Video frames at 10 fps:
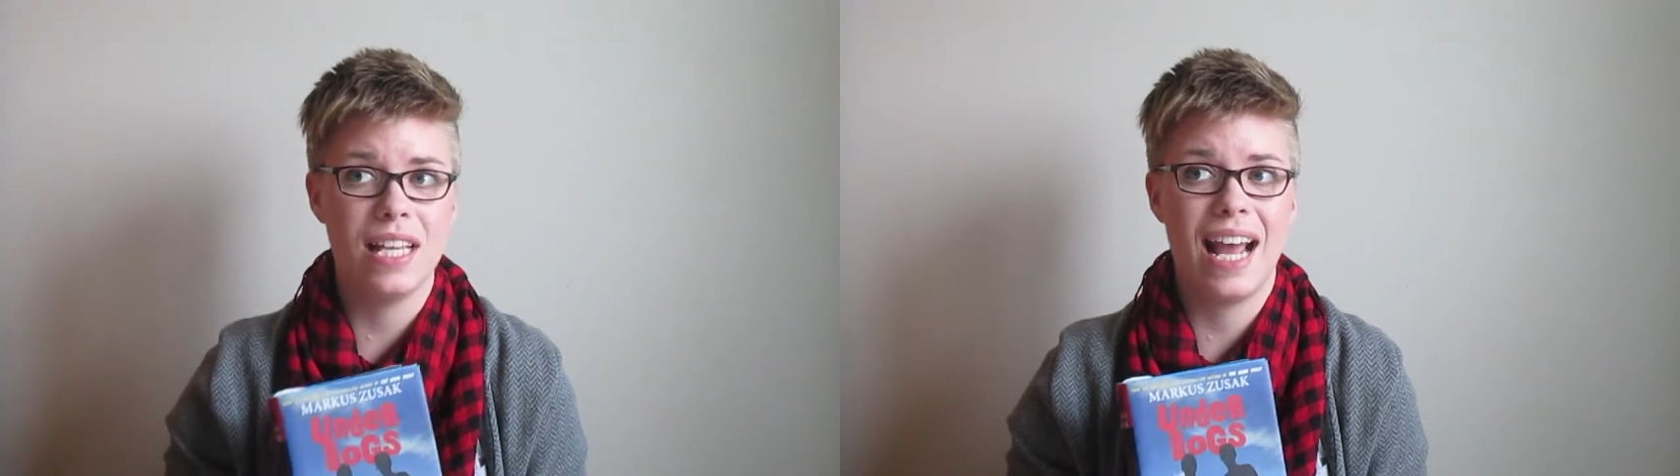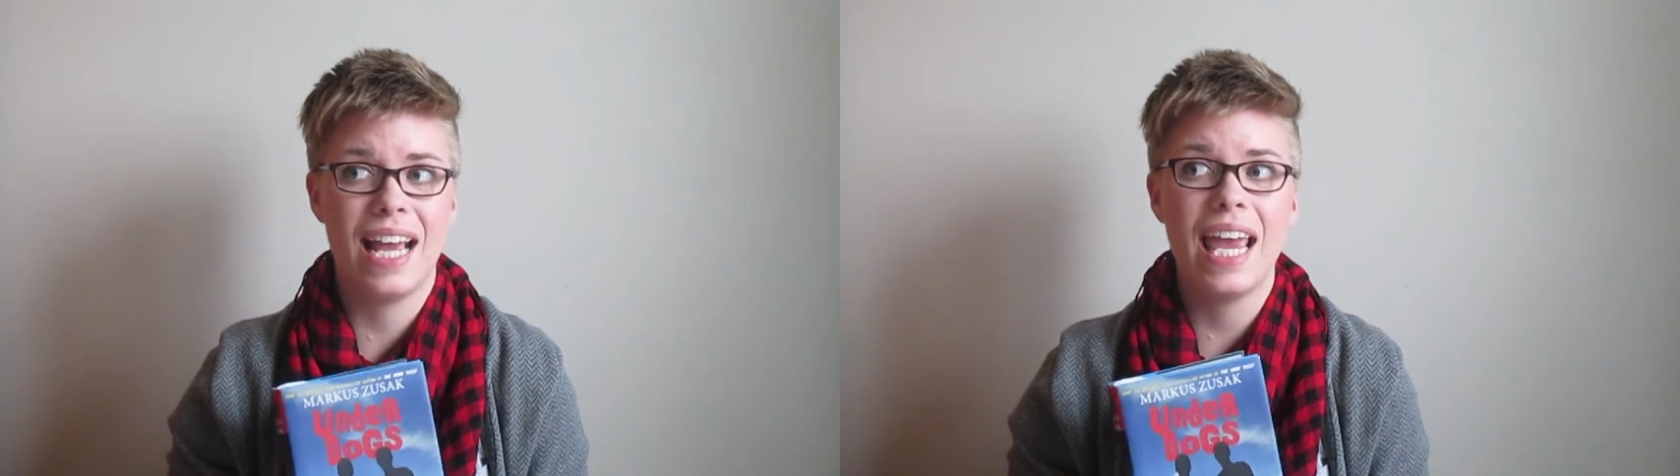
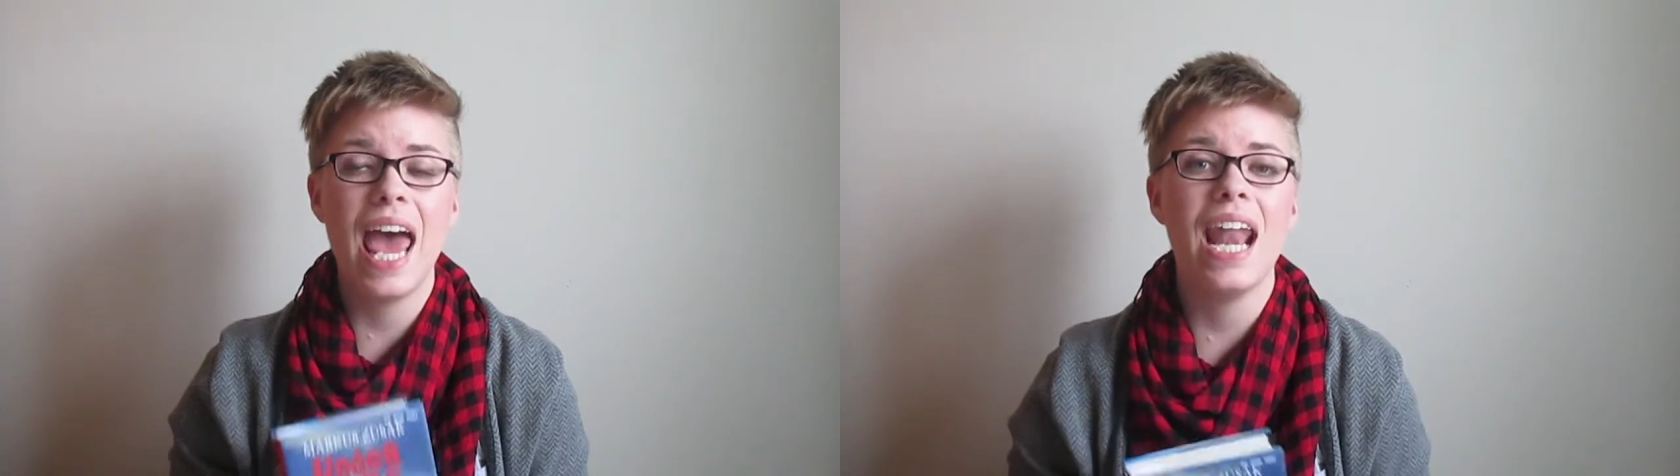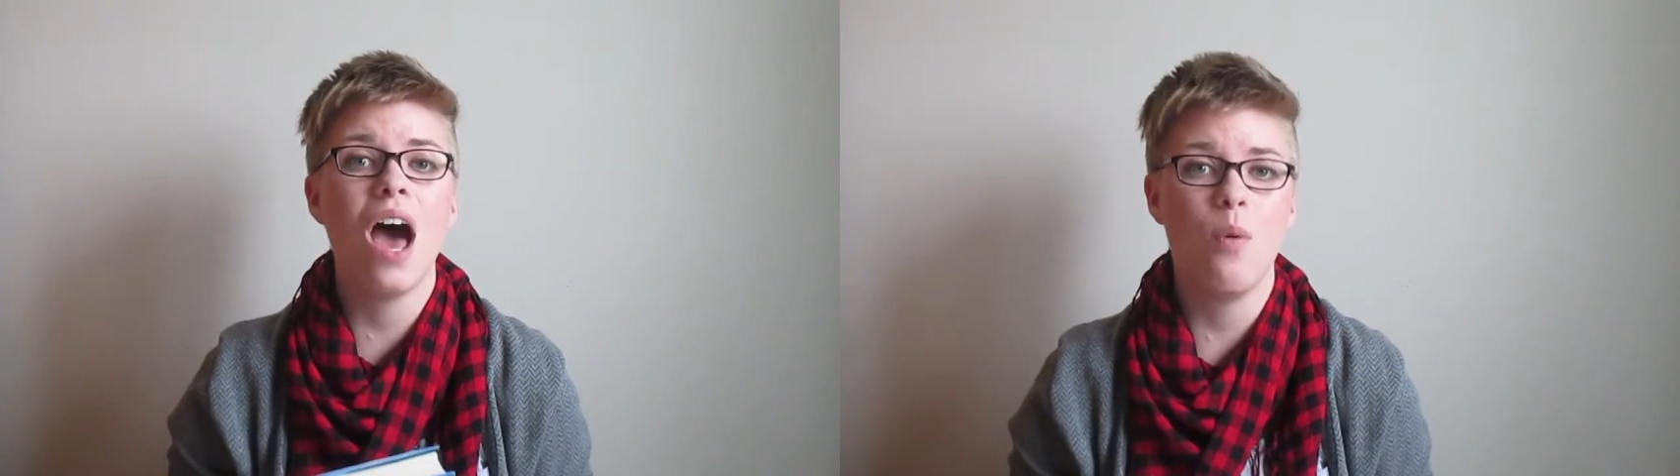and I
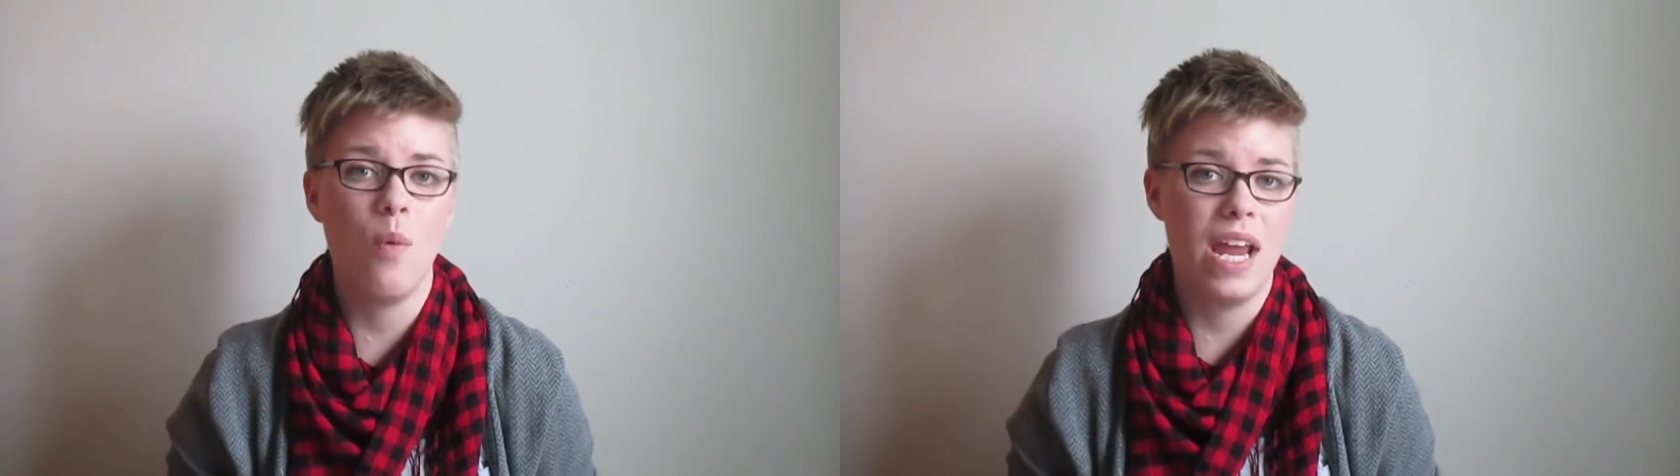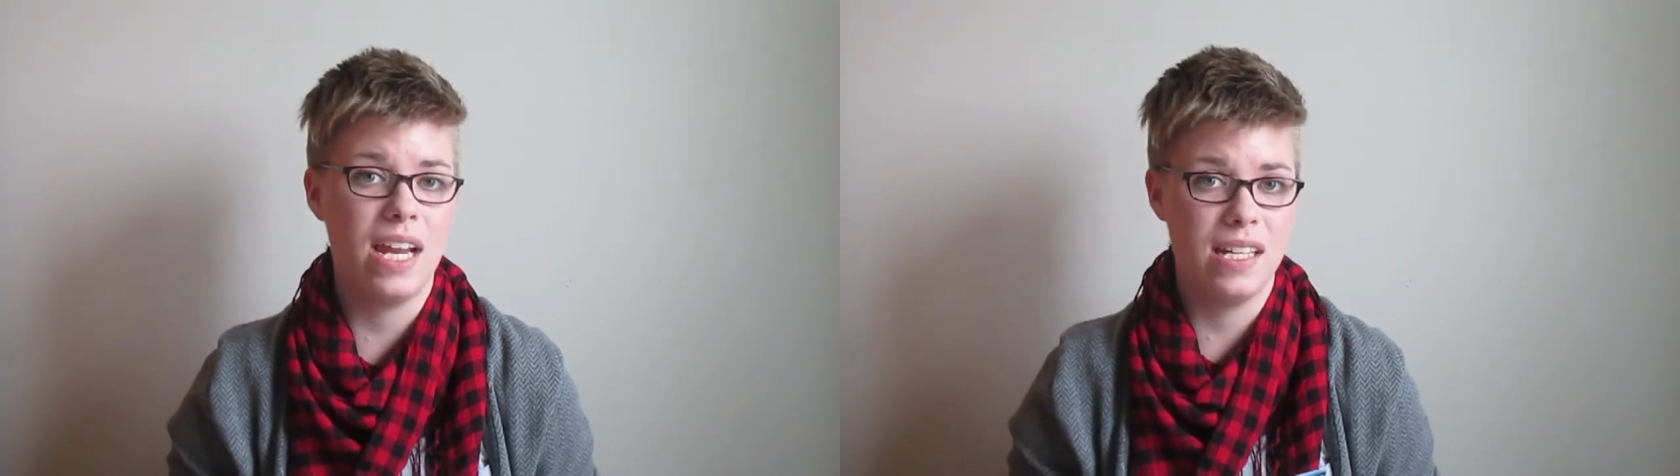cannot
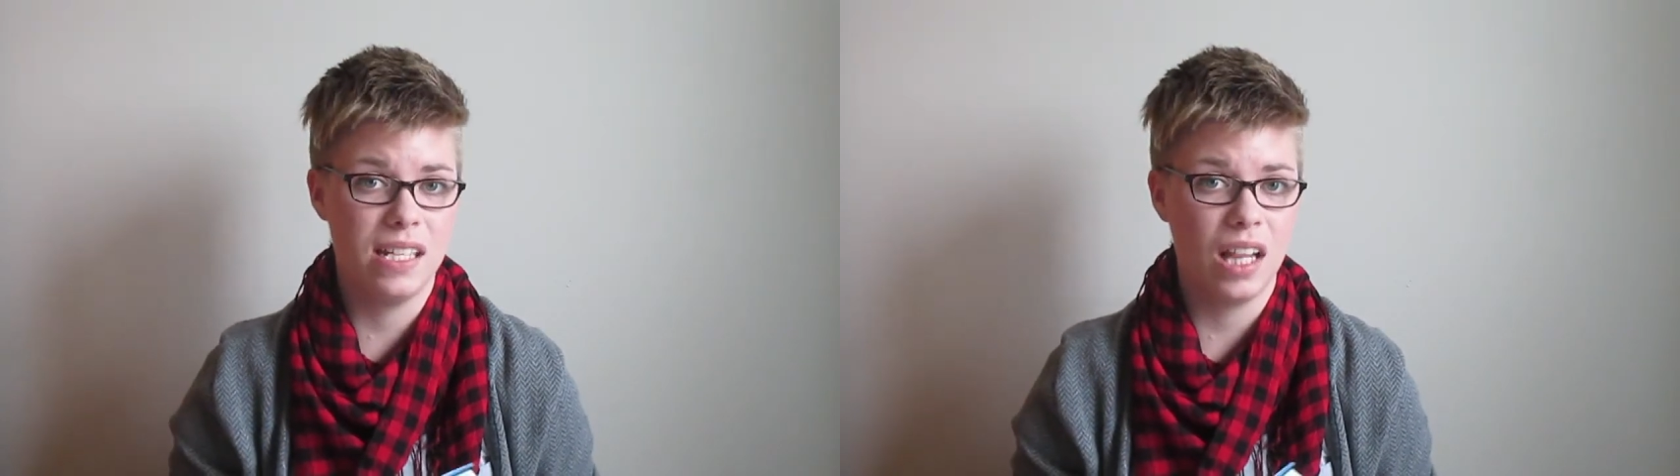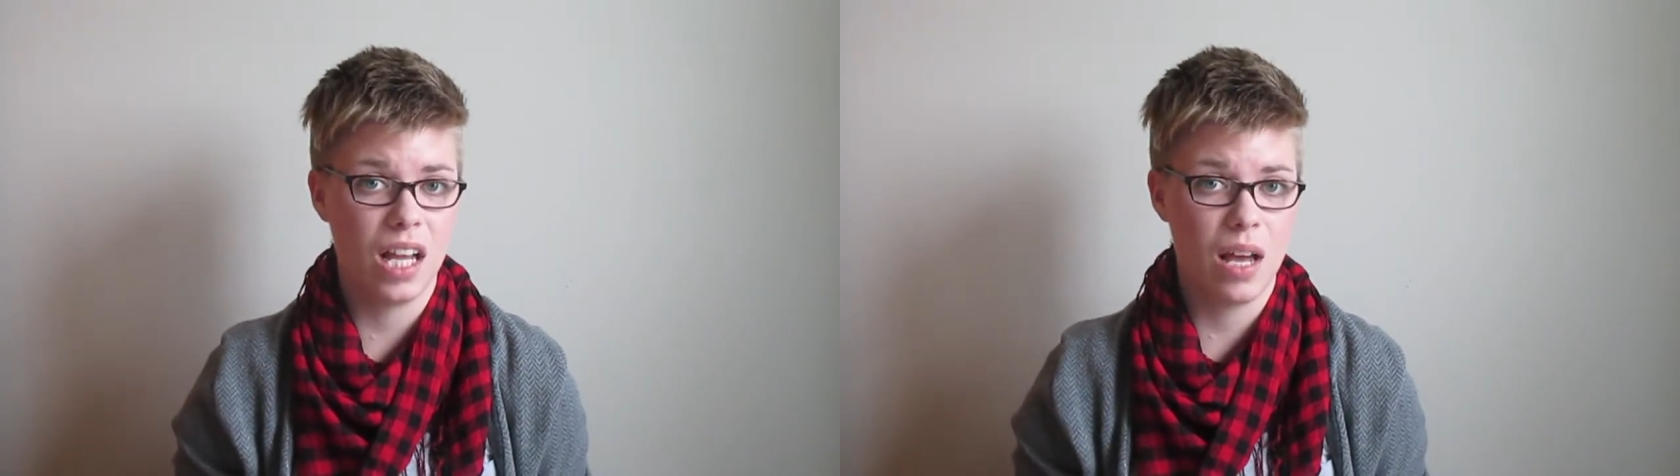wait
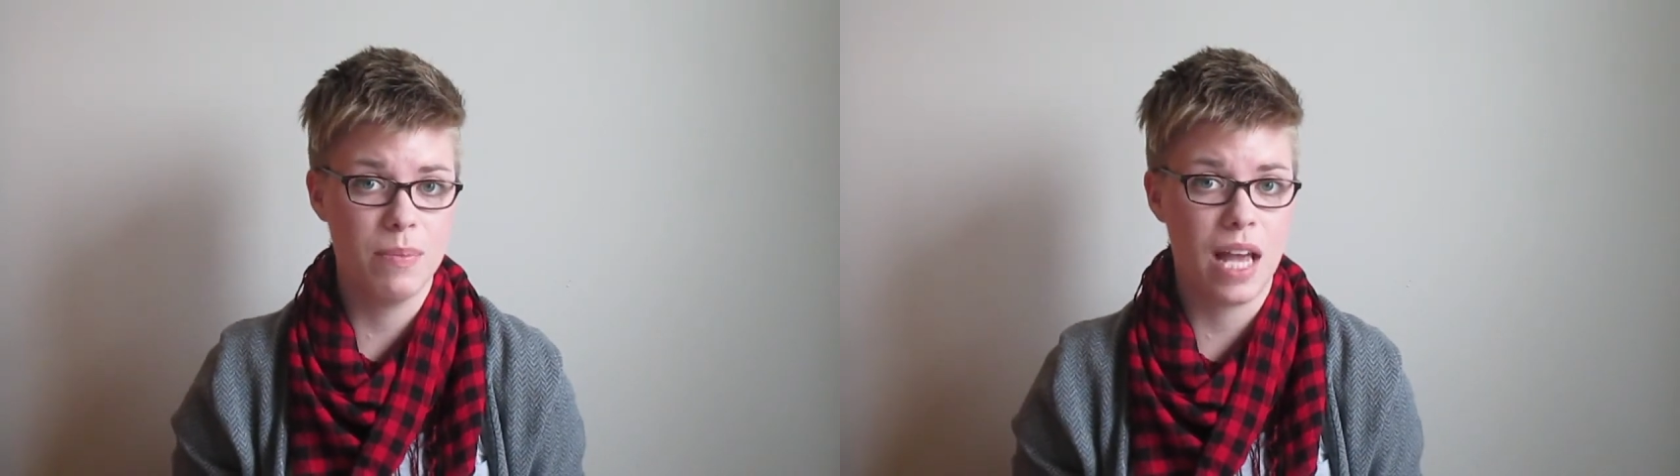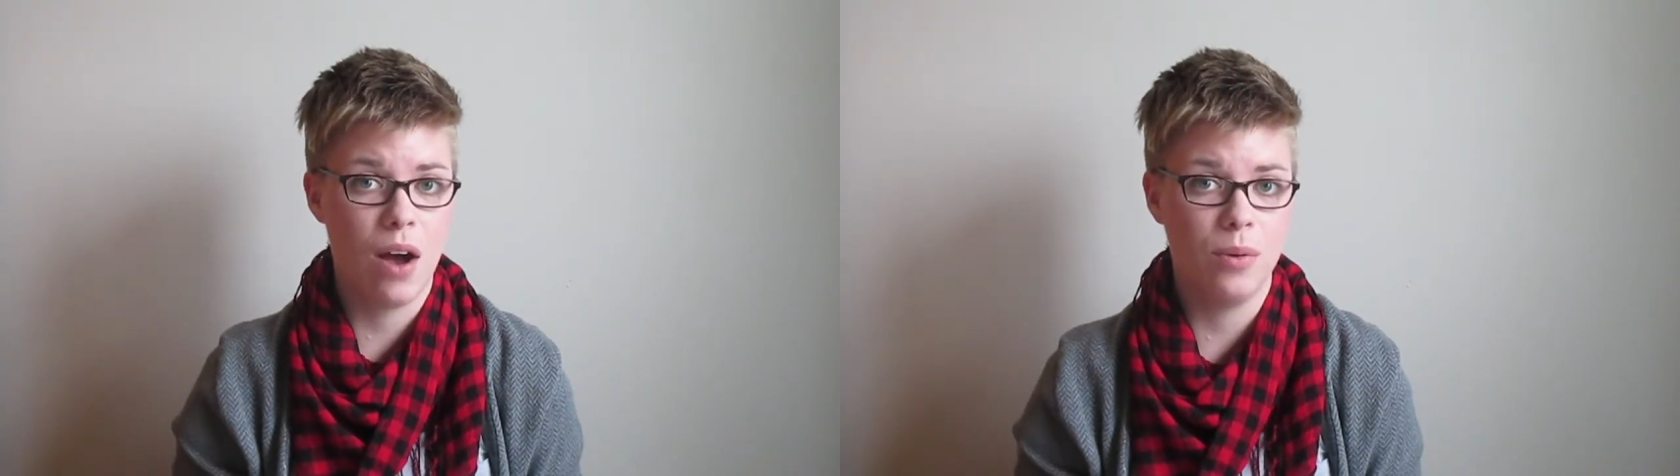until it
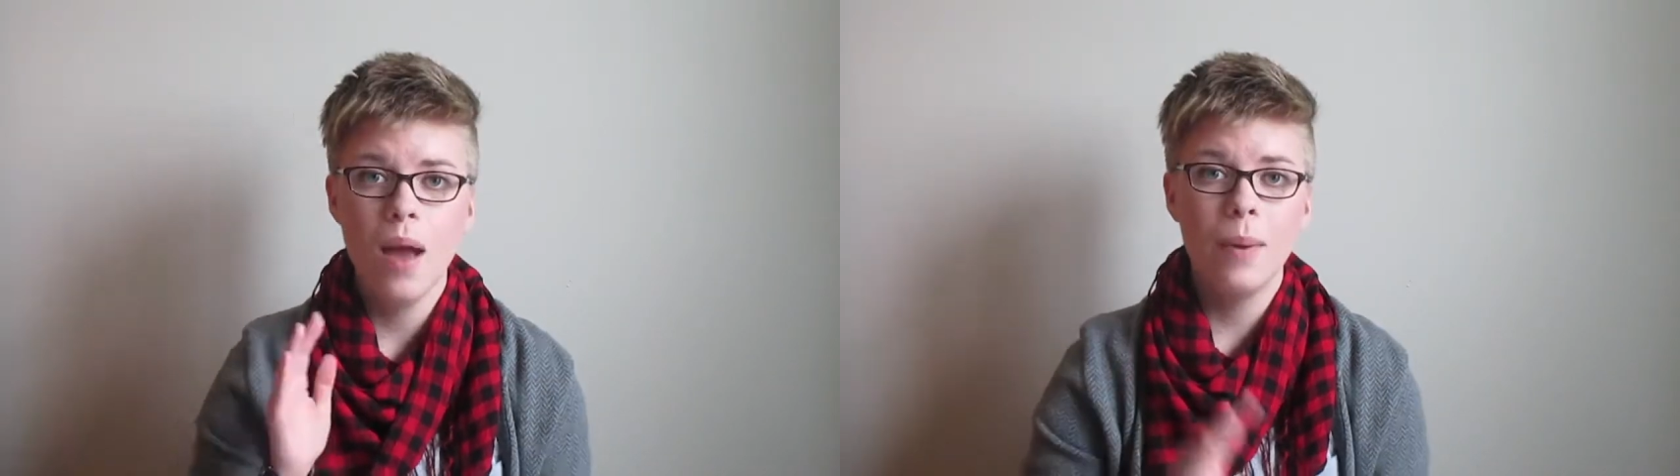comes out.